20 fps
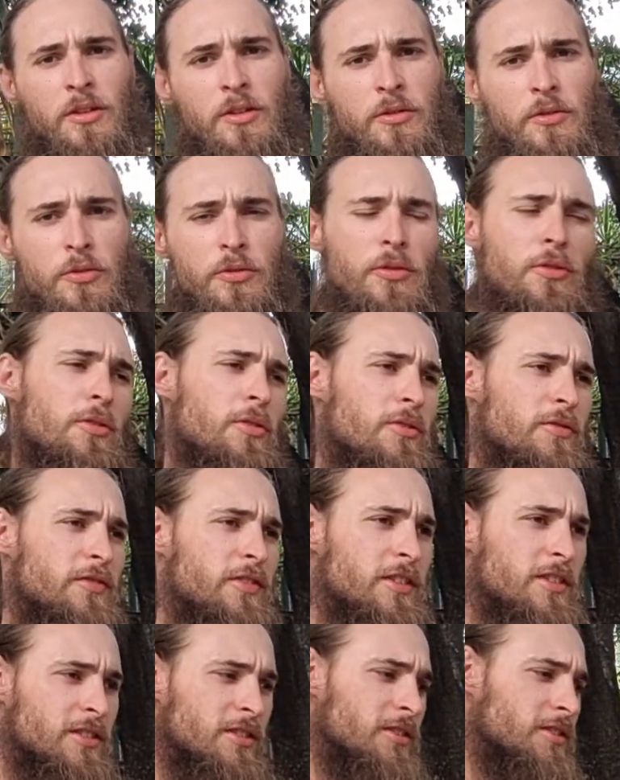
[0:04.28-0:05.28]
to do your
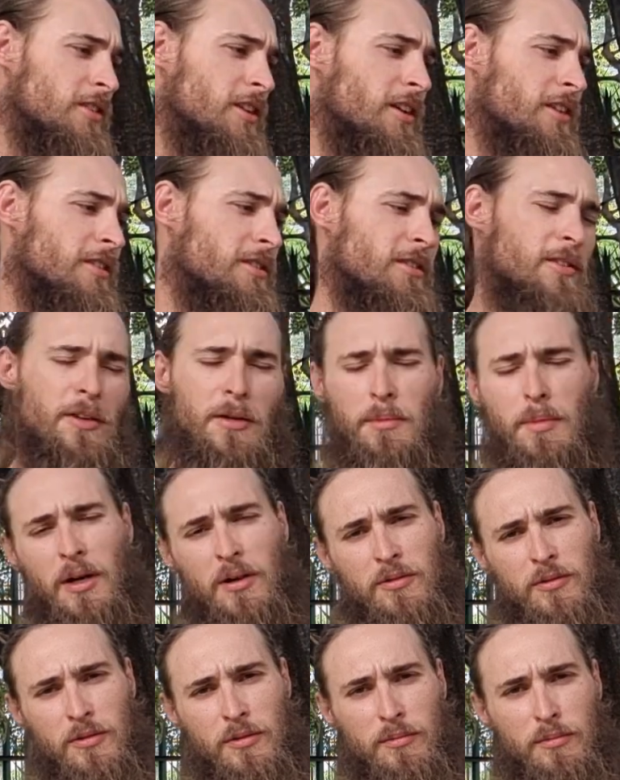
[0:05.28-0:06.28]
first grind on a
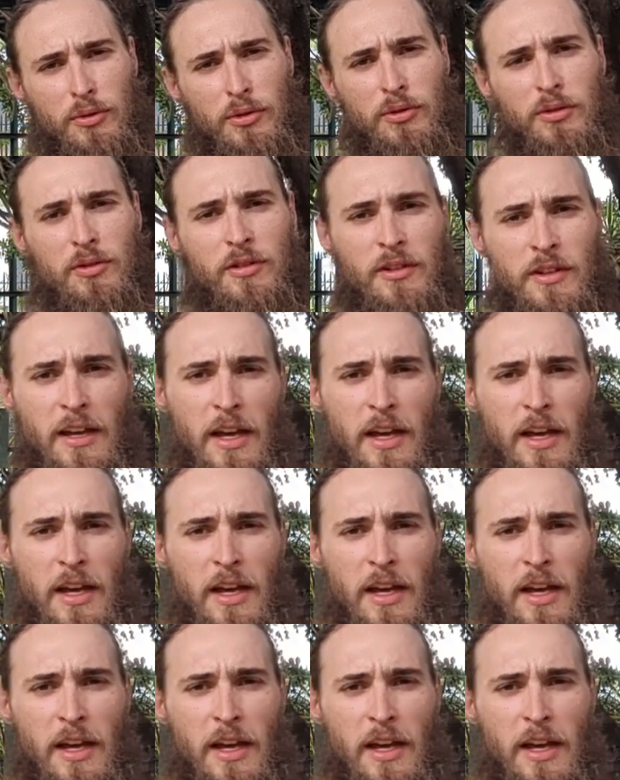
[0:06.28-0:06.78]
mountain board